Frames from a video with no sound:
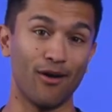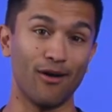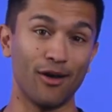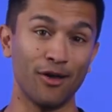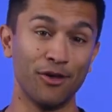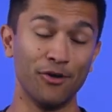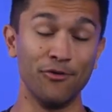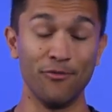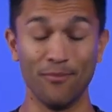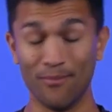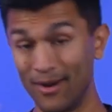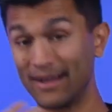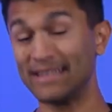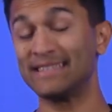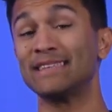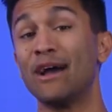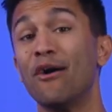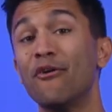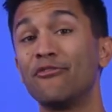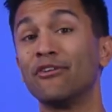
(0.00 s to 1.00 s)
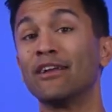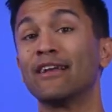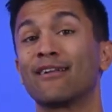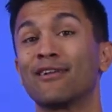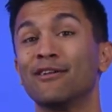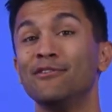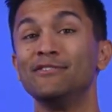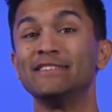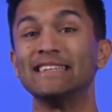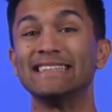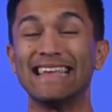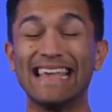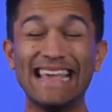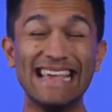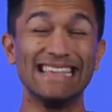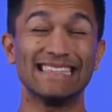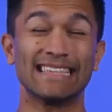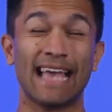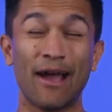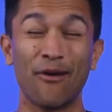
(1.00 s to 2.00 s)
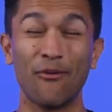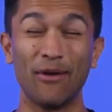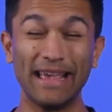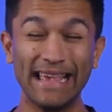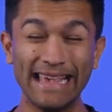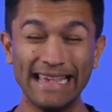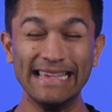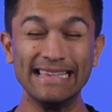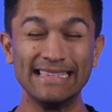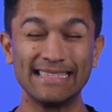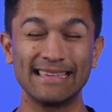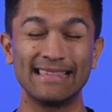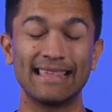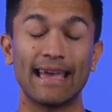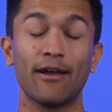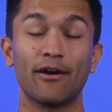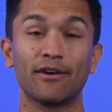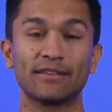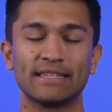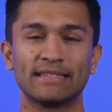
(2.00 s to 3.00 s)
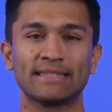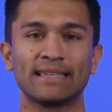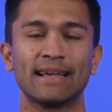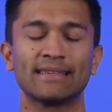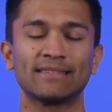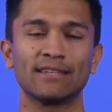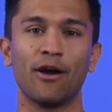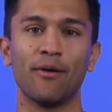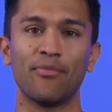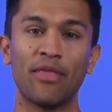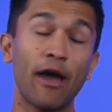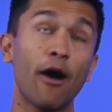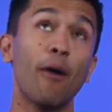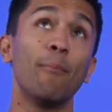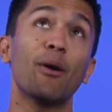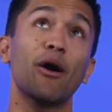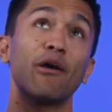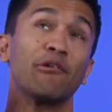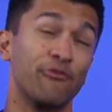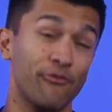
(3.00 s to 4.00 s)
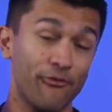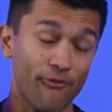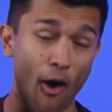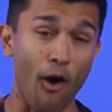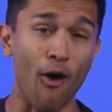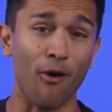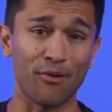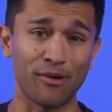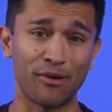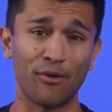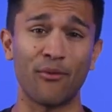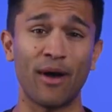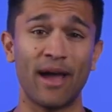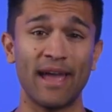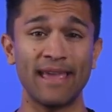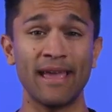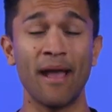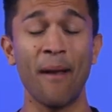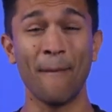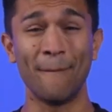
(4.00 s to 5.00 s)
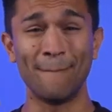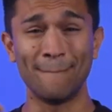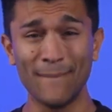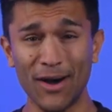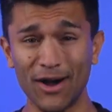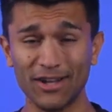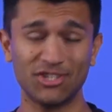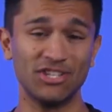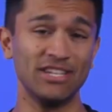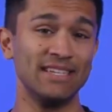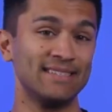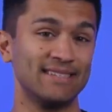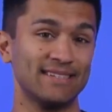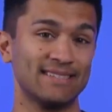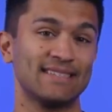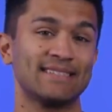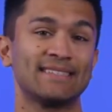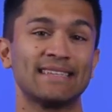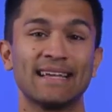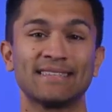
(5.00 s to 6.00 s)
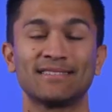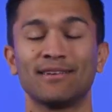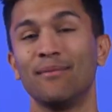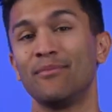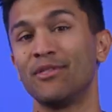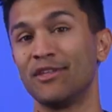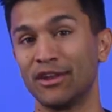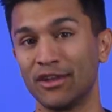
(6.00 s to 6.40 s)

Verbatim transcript: Wahoo, myself included, is how easy they are to set up. They are by far and away much easier to set up